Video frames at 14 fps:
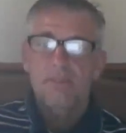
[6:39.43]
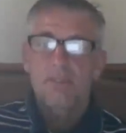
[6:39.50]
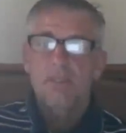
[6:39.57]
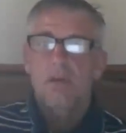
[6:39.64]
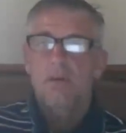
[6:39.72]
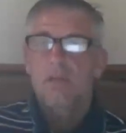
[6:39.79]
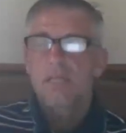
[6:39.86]

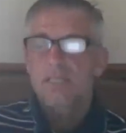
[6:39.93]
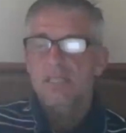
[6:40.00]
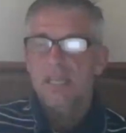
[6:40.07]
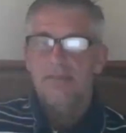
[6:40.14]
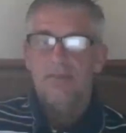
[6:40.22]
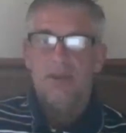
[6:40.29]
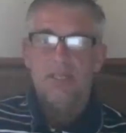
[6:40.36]
So let's
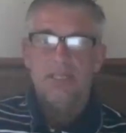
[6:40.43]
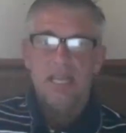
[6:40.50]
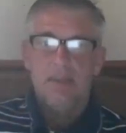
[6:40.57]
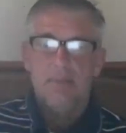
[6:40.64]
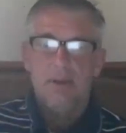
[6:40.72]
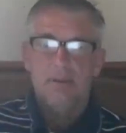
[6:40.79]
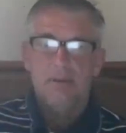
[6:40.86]
say, for
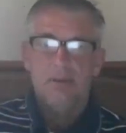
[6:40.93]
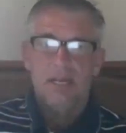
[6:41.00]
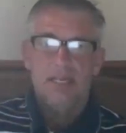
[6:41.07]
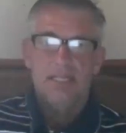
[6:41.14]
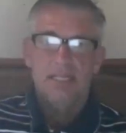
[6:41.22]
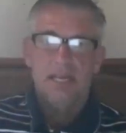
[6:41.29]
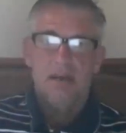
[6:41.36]
example, I'm
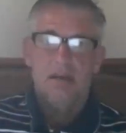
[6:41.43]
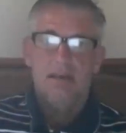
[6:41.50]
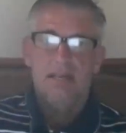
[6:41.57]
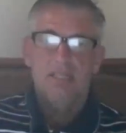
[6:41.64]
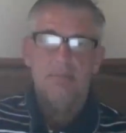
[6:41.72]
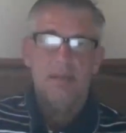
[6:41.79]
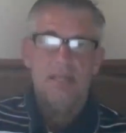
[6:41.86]
trying to sell
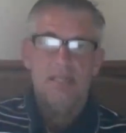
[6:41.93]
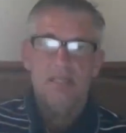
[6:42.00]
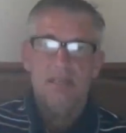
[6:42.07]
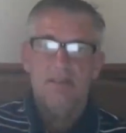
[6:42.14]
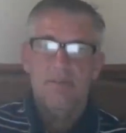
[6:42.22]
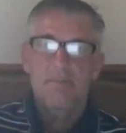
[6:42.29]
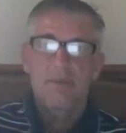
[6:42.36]

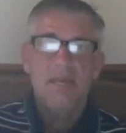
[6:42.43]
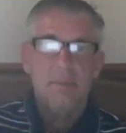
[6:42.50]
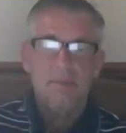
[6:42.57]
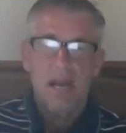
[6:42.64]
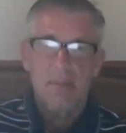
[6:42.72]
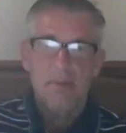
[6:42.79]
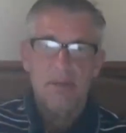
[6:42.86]
expensive
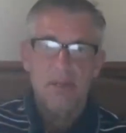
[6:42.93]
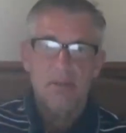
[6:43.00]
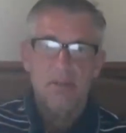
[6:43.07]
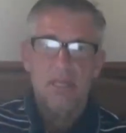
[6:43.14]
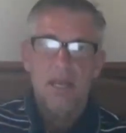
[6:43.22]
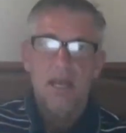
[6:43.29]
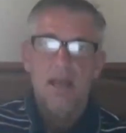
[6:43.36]

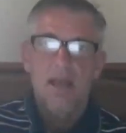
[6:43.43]
BMWs.